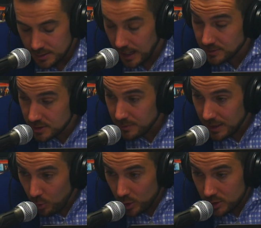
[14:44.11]
Sounds to
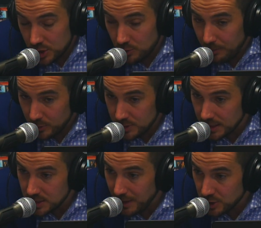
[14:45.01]
me more she
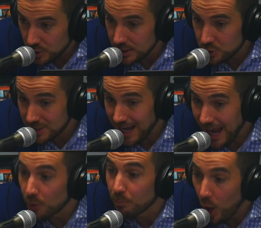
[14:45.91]
represents special interest
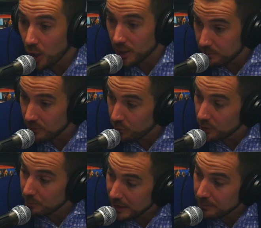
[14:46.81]
and her party
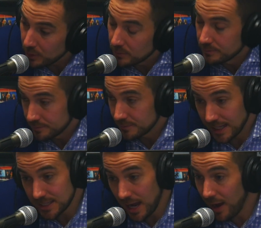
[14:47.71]
before the people.
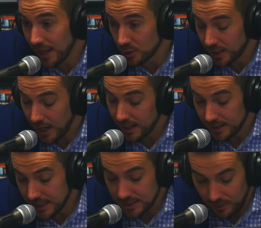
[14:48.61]
That's how I look at
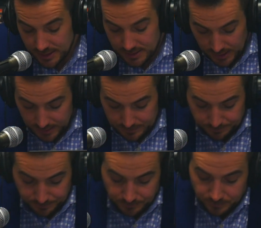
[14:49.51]
it, and that's how I see it.